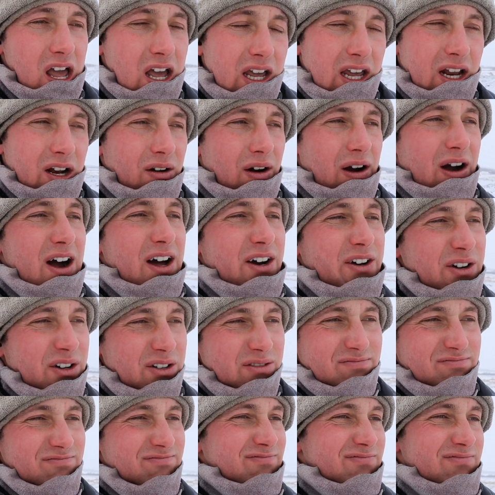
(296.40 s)
you know
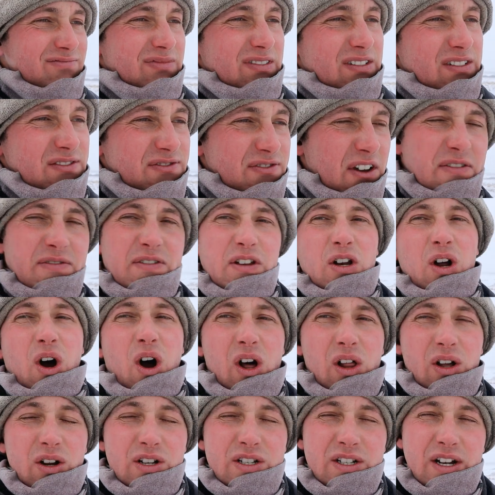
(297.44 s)
150
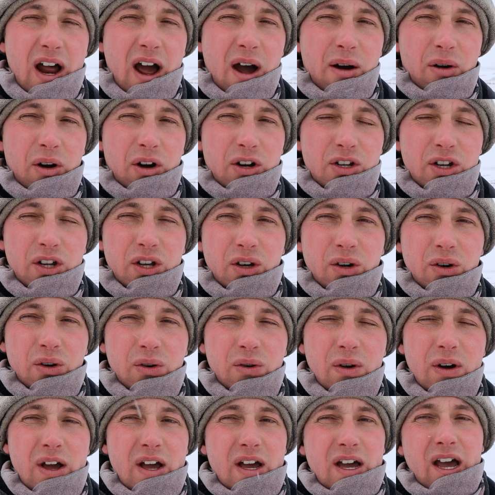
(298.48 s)
dollars an hour
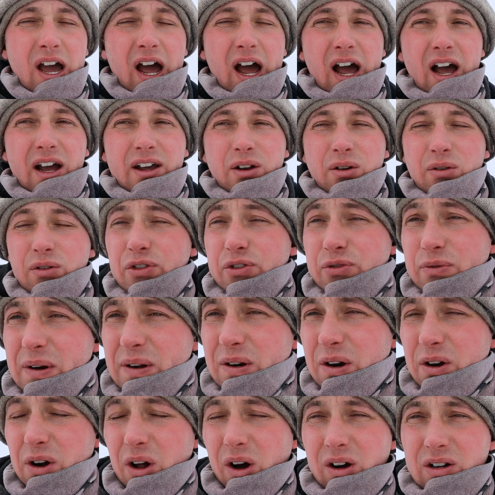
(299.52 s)
to you know
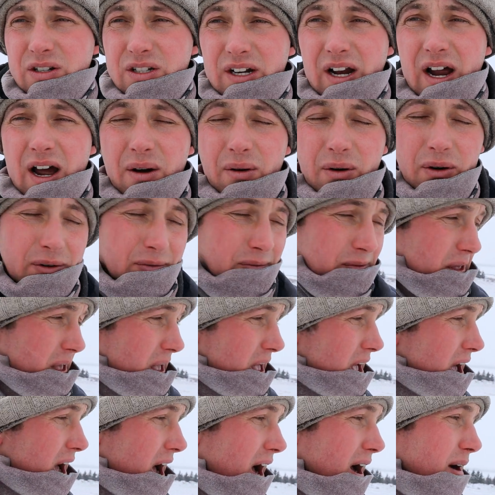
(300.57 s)
300 dollars an hour
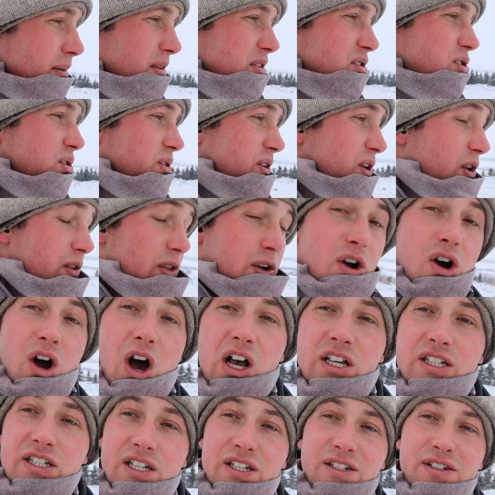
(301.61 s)
um, and so you know the
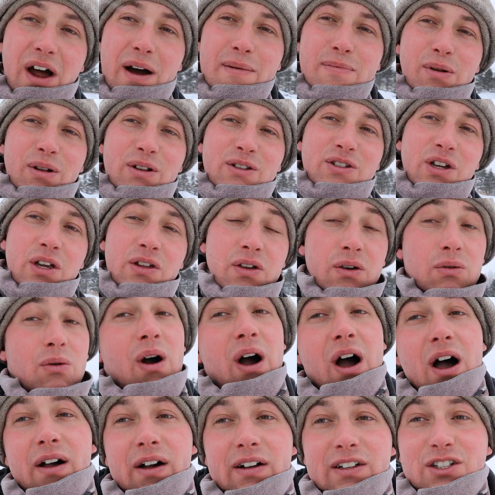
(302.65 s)
cost is doubling. and so you think,
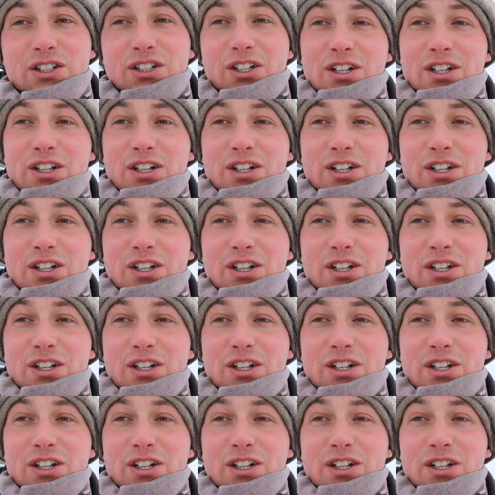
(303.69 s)
wow, it's